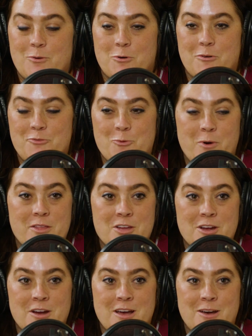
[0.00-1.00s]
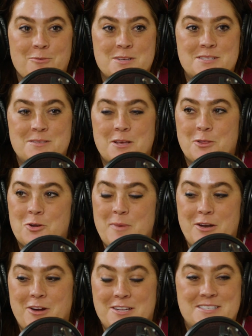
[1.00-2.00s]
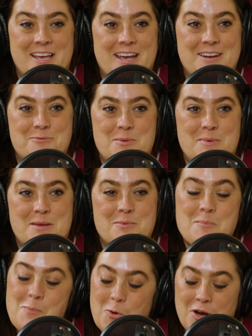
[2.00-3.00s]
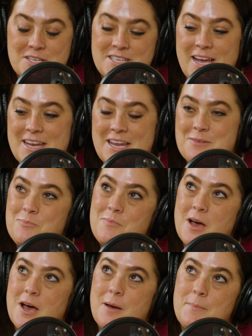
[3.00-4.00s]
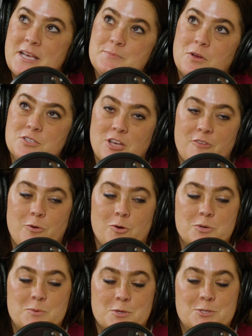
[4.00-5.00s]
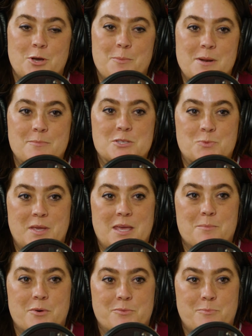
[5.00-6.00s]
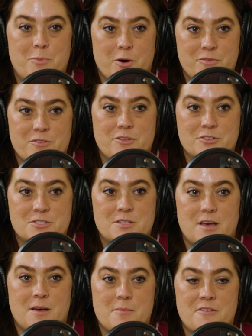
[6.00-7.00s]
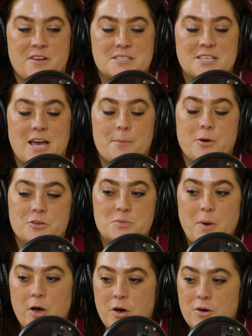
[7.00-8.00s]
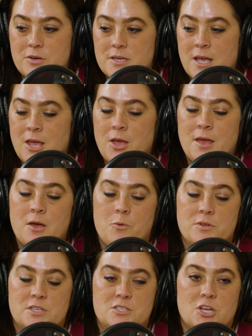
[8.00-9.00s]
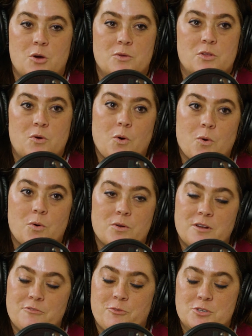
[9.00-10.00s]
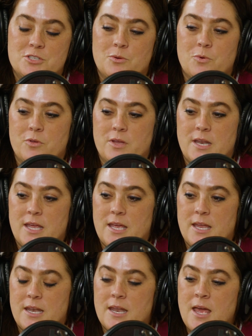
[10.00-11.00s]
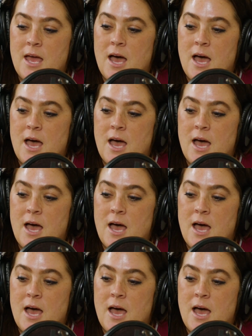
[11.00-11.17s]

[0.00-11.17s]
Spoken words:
Well, if the weather was a little better outside, we'd be more excited. Baseball and softball were supposed to open up this weekend, but both of those events got postponed with the snow and the cold, unfortunately, rolling in.